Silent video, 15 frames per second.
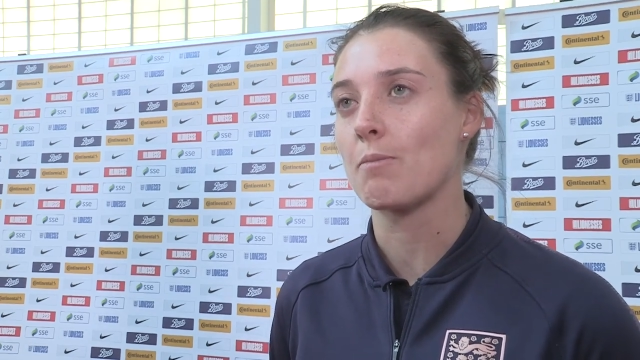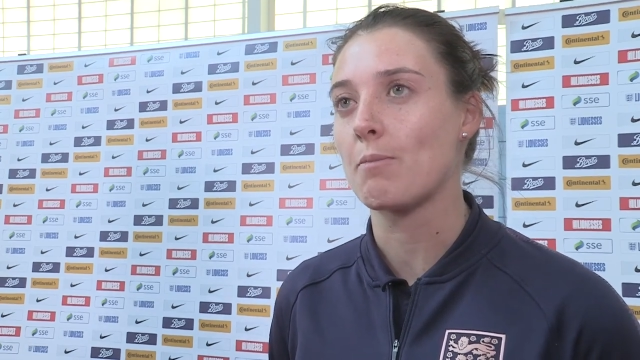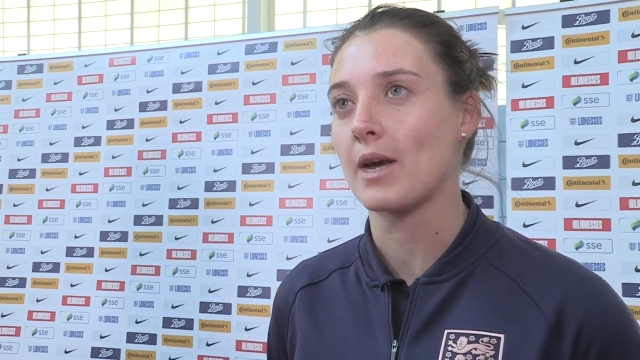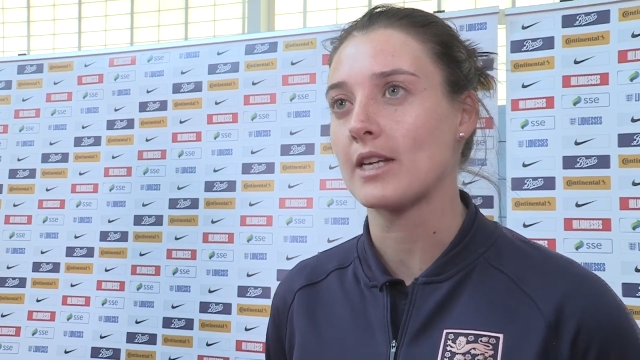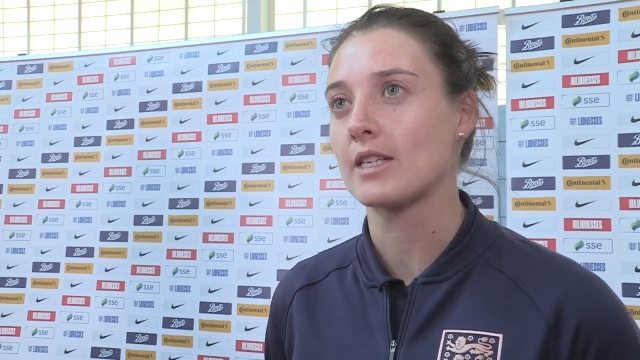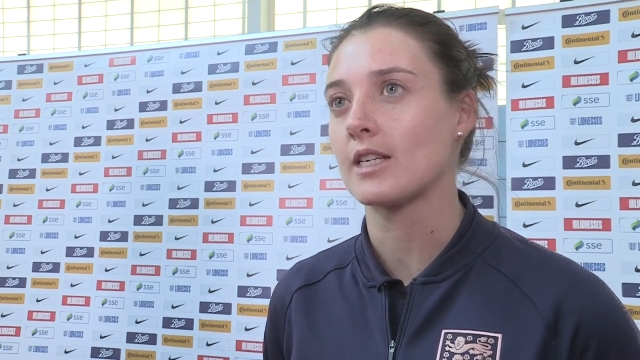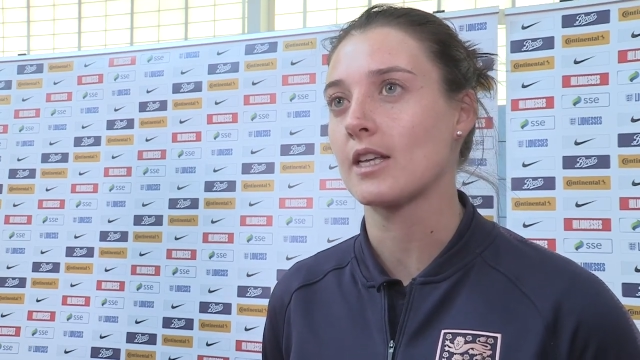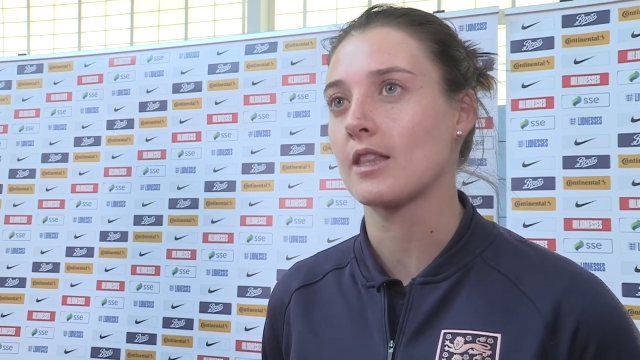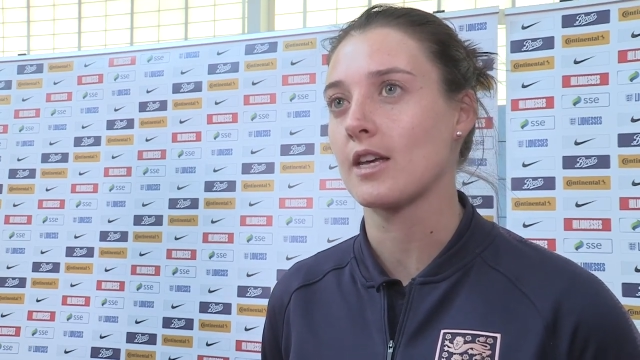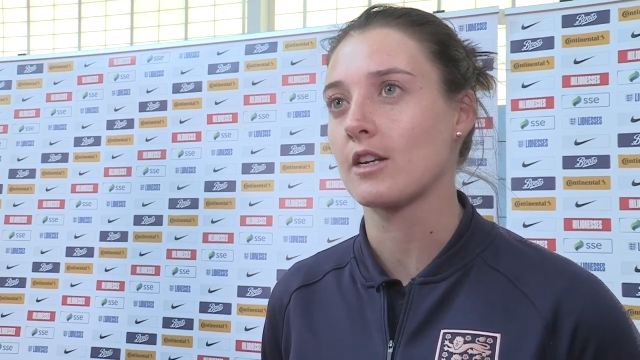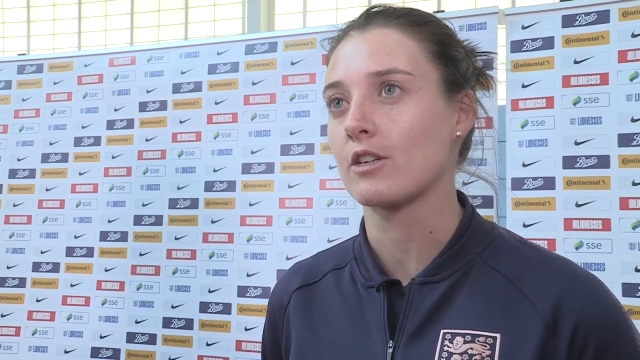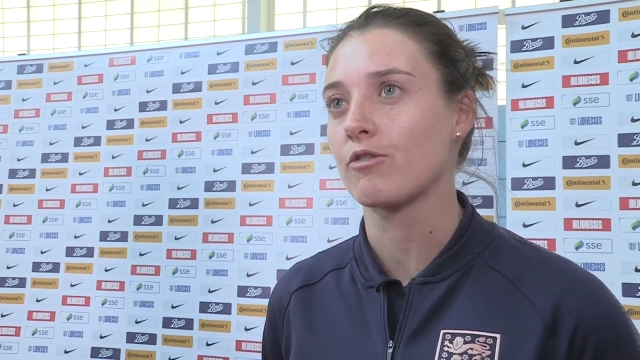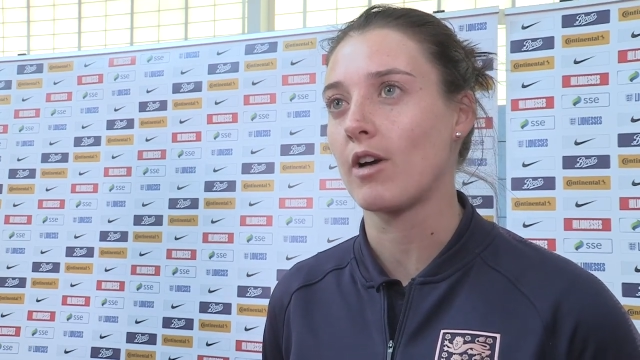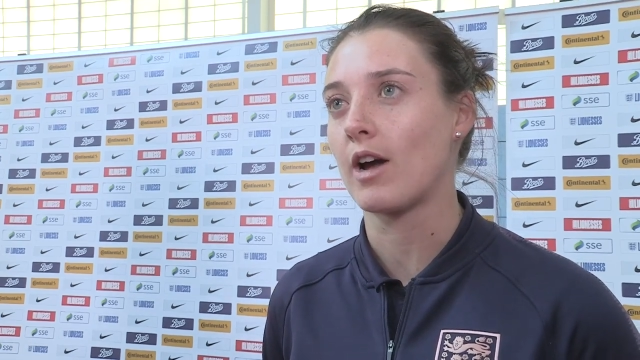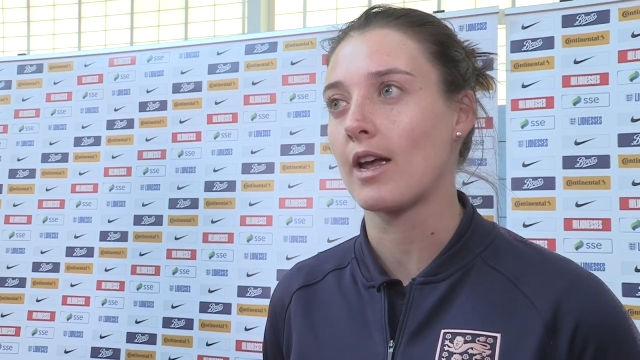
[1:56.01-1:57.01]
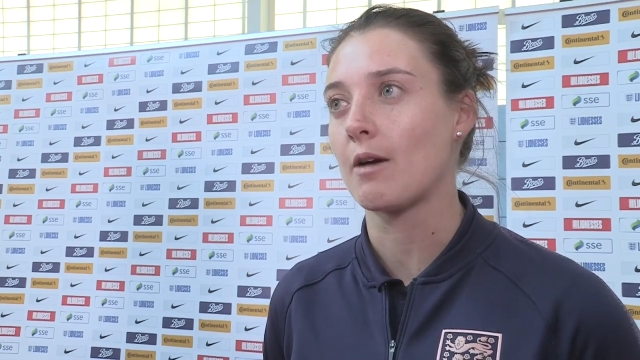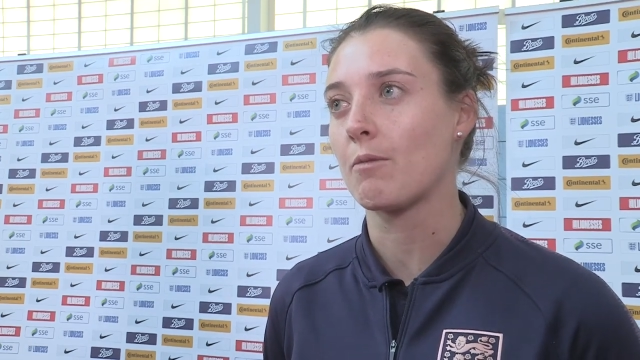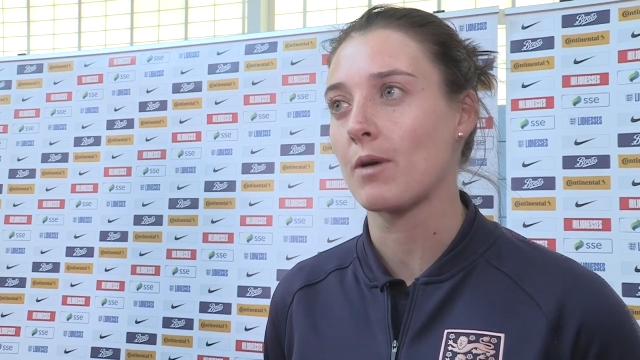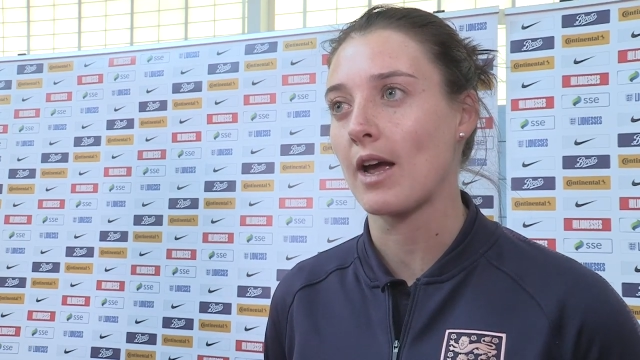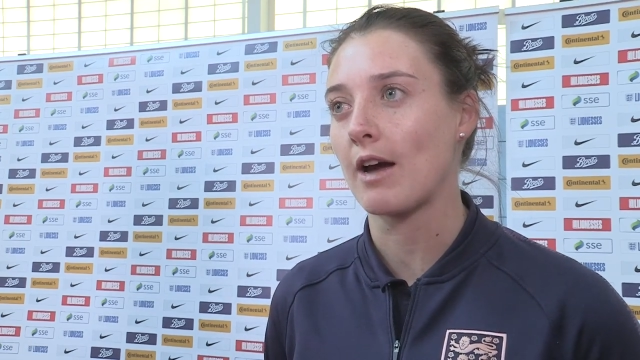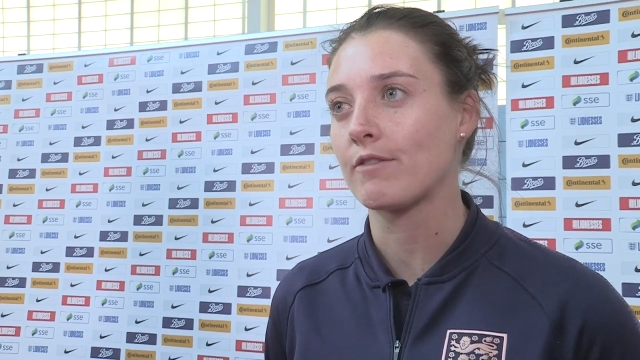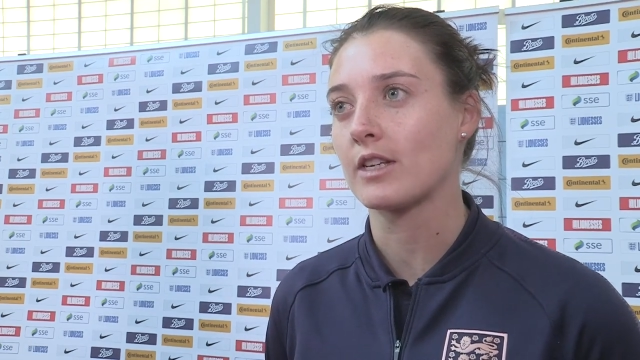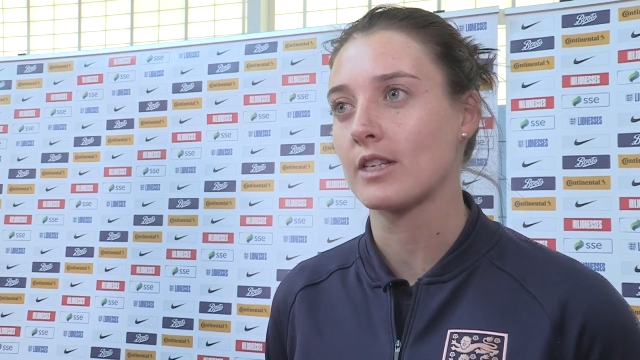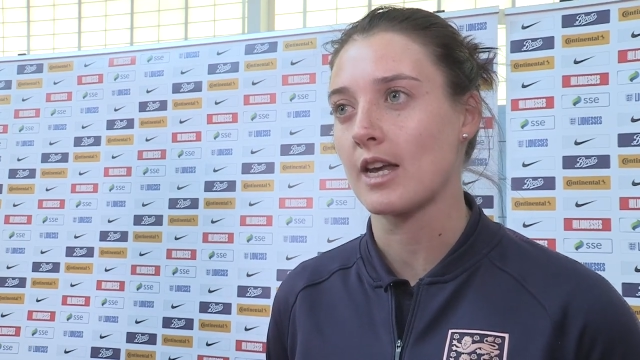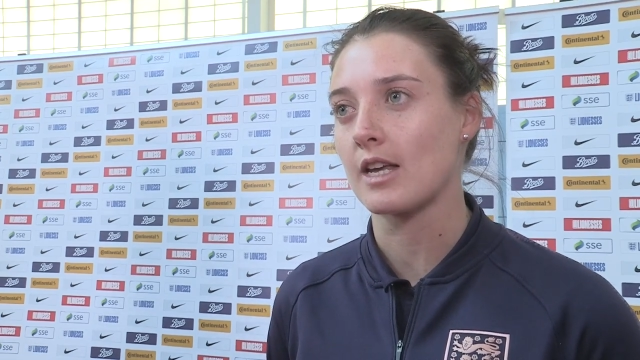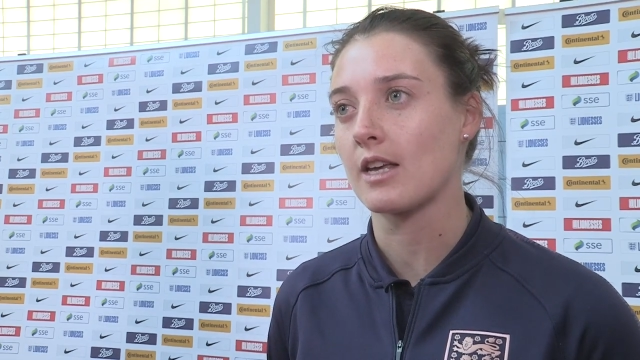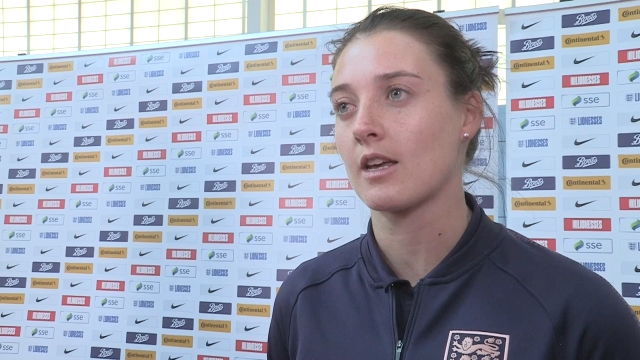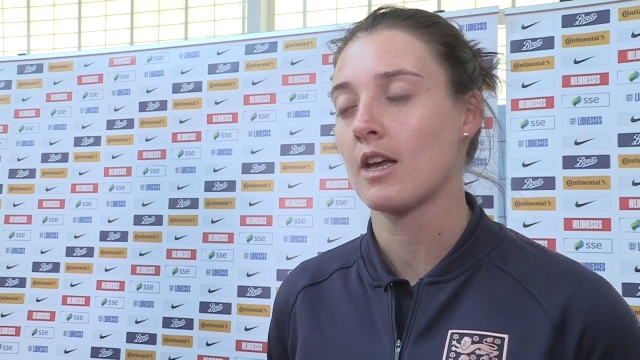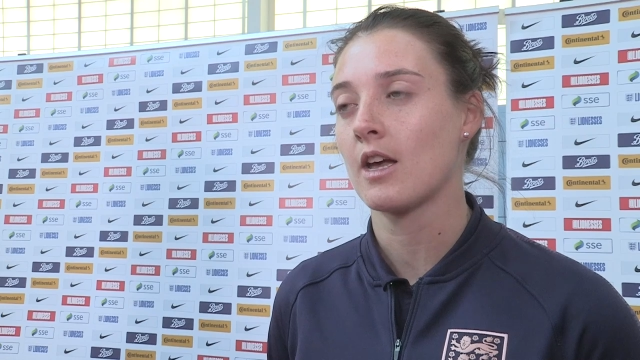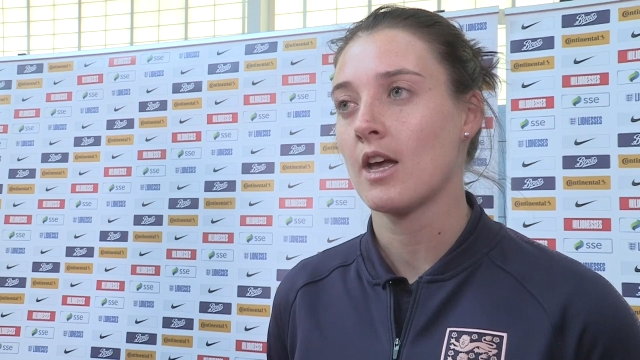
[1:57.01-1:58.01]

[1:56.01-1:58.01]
basic things right, and we have to take,